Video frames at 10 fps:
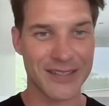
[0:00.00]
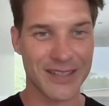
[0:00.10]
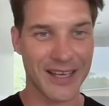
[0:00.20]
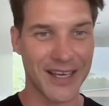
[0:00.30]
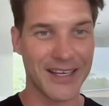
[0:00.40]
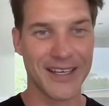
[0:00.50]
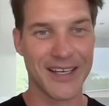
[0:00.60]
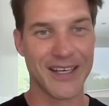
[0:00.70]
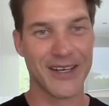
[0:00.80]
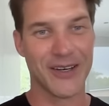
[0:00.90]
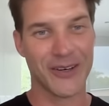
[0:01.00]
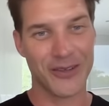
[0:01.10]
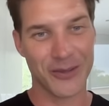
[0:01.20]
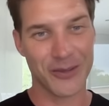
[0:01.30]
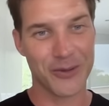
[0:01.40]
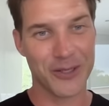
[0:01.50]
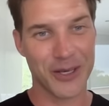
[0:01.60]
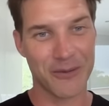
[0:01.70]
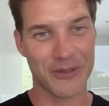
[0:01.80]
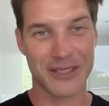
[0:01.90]
there on the Norco,
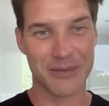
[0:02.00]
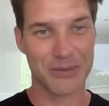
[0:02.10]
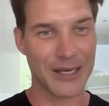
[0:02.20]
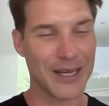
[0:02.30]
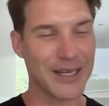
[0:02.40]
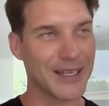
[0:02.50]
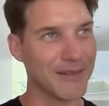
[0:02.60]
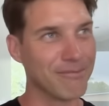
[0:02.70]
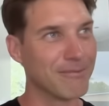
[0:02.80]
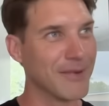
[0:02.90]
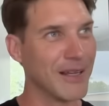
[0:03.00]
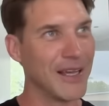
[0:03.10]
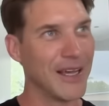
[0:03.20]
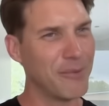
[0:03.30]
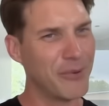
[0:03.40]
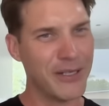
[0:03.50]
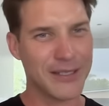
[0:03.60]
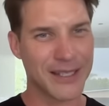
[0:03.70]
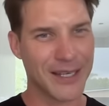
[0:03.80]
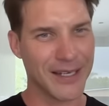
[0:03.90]
what's going to be like, and I'm pretty
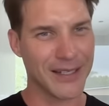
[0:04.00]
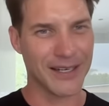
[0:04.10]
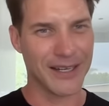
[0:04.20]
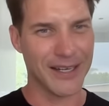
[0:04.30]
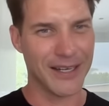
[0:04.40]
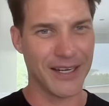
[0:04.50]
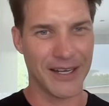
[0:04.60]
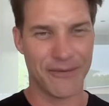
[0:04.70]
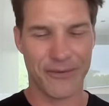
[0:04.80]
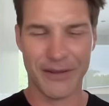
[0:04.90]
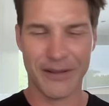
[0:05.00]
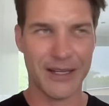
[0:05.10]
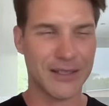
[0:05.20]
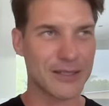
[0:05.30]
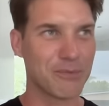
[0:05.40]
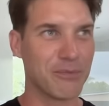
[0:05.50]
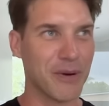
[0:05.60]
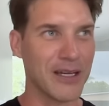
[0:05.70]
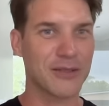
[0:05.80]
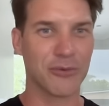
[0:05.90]
excited. I, I feel like this
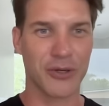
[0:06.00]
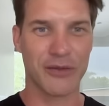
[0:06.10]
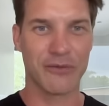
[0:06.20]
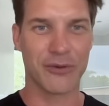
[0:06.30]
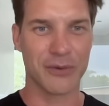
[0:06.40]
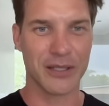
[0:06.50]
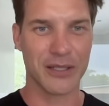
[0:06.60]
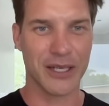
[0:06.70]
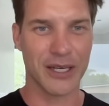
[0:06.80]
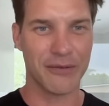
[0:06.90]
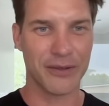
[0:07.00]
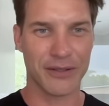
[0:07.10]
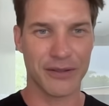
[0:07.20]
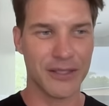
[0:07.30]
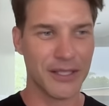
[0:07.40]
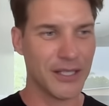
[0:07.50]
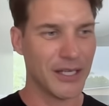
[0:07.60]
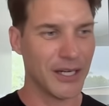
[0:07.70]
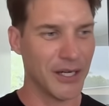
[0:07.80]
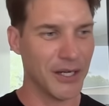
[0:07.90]
bike's working for me. I feel
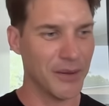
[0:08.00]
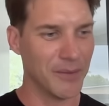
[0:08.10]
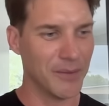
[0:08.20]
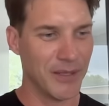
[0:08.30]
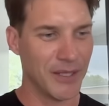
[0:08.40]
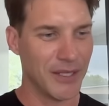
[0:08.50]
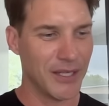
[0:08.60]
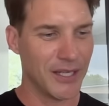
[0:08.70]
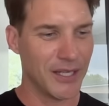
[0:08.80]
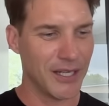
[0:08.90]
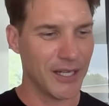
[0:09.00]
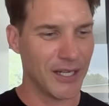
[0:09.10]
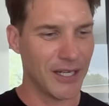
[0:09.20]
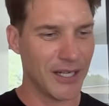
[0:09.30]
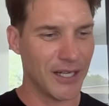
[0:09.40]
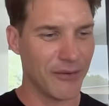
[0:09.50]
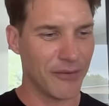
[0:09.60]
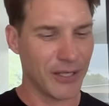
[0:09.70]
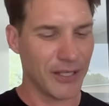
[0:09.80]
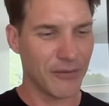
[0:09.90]
um, I feel
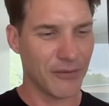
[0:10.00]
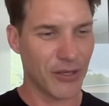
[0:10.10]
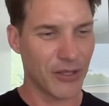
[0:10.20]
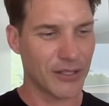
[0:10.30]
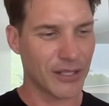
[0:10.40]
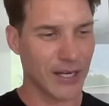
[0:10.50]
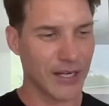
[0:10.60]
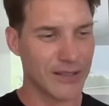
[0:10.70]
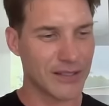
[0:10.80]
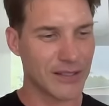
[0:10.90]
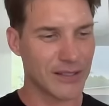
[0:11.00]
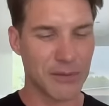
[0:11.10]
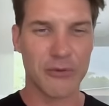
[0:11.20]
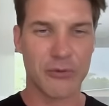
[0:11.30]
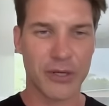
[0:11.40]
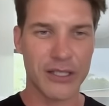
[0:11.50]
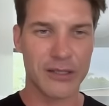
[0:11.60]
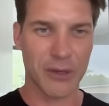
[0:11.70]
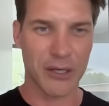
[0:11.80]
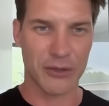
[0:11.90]
like I've got like something really
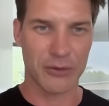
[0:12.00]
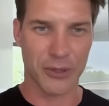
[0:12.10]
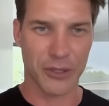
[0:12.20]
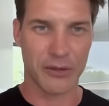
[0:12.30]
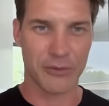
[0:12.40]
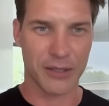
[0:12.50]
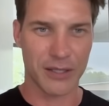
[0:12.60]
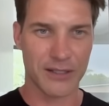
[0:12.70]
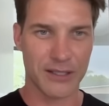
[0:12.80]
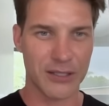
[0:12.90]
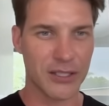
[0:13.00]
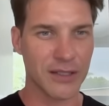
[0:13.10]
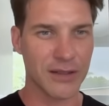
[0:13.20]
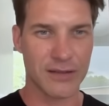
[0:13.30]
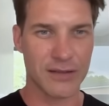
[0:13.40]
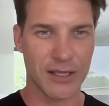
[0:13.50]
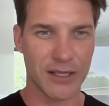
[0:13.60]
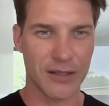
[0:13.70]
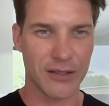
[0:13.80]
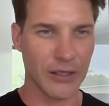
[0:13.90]
special working with these engineers. They,
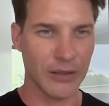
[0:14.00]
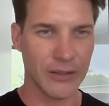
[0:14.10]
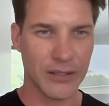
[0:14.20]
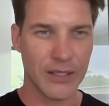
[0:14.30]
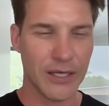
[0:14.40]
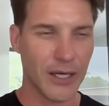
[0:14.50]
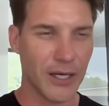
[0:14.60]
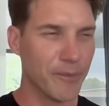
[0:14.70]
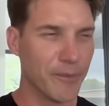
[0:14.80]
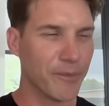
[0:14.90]
you know, um,